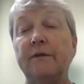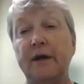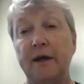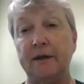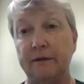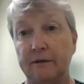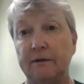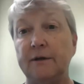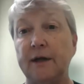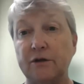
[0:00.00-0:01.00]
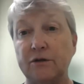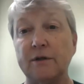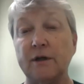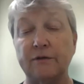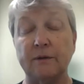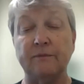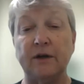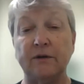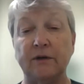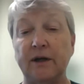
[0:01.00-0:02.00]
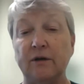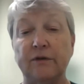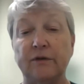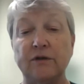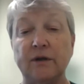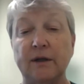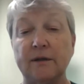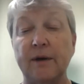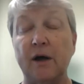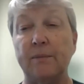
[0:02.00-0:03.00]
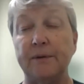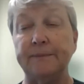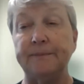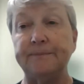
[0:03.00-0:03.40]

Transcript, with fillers: then get yourself some veterinary intervention, get some help.